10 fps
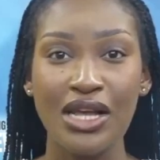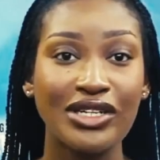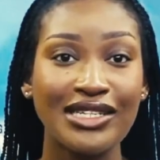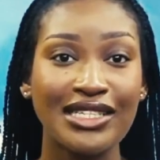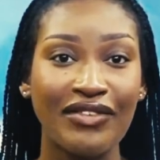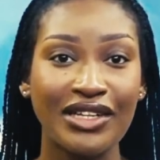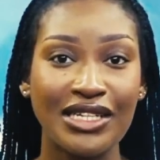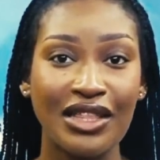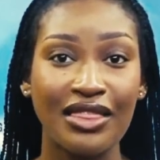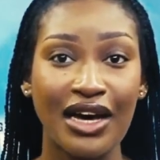
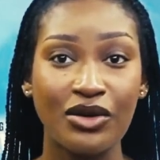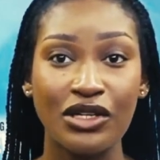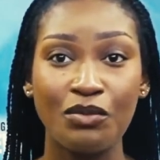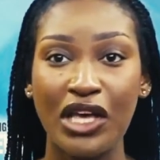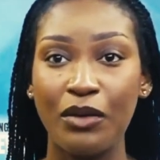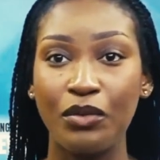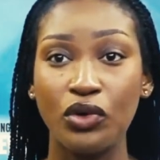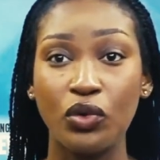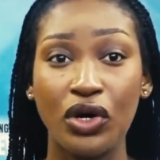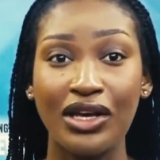117,000
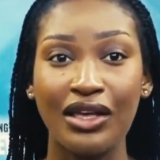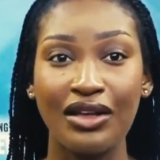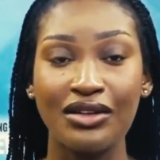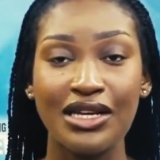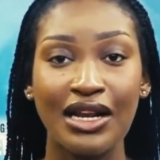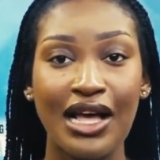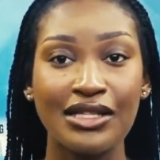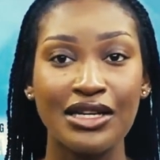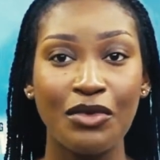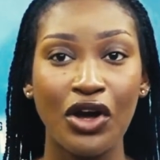people were killed in
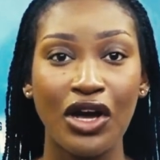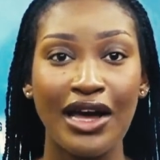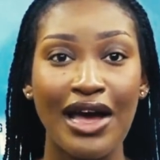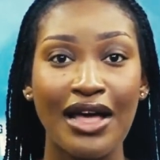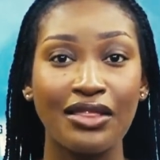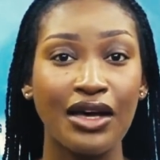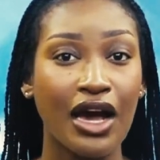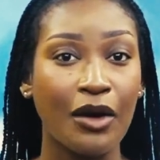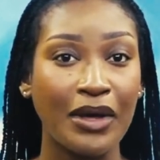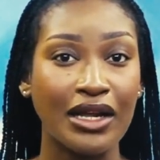Latin America and the
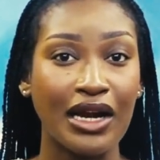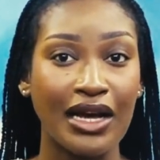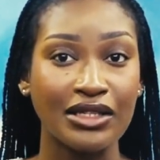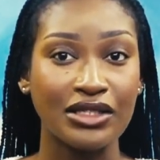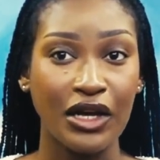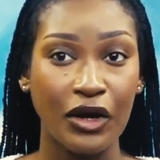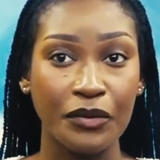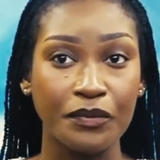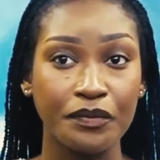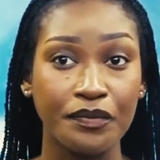Caribbean last
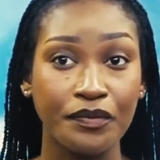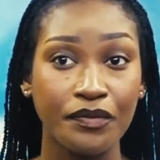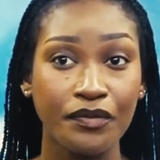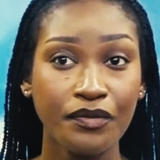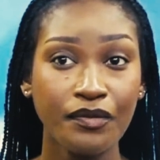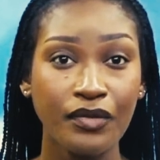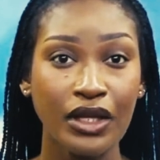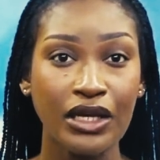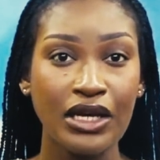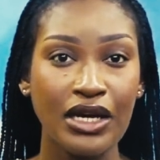year.
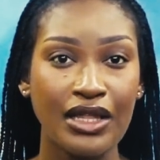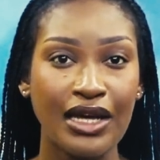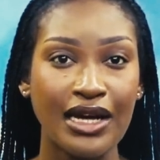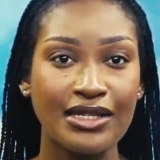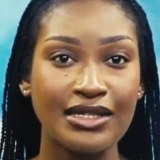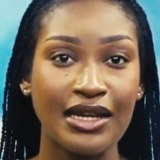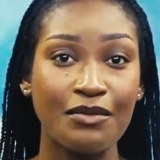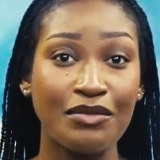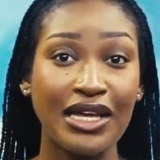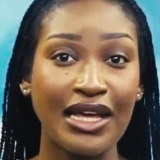That's
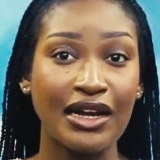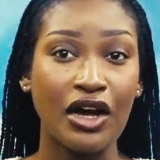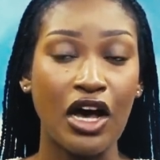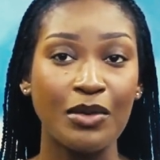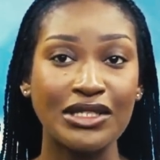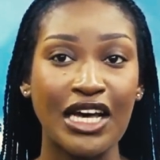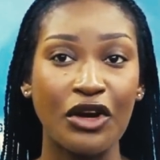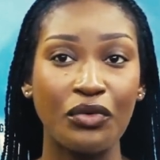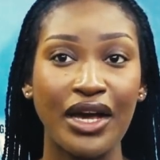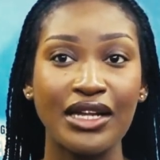a median
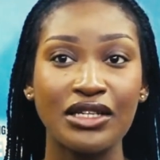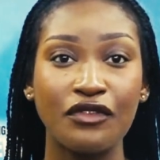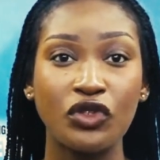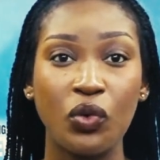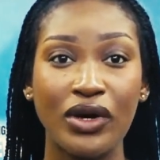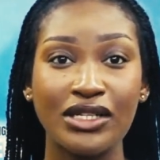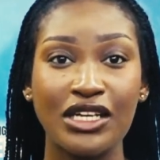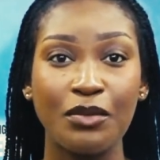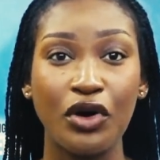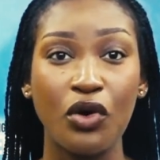homicide rate of
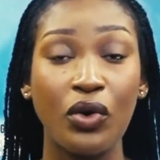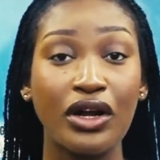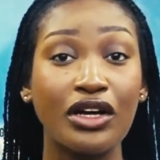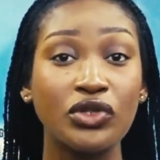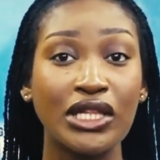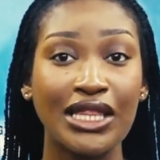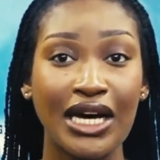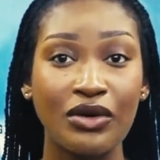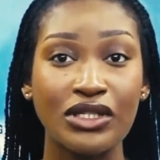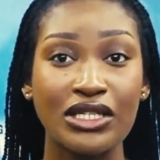20 per
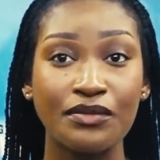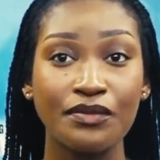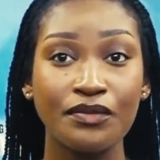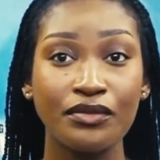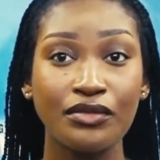100,000.